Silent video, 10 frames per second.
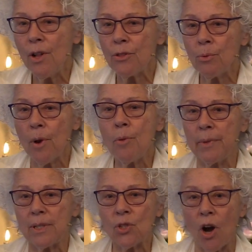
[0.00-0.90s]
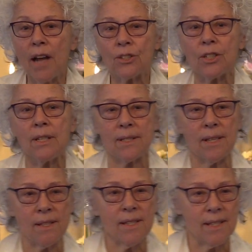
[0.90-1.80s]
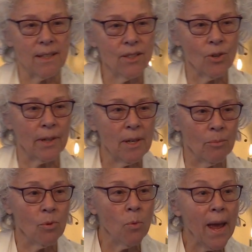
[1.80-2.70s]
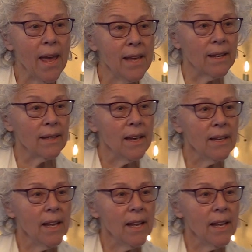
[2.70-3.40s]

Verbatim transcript: the Romans got Jesus and took him away and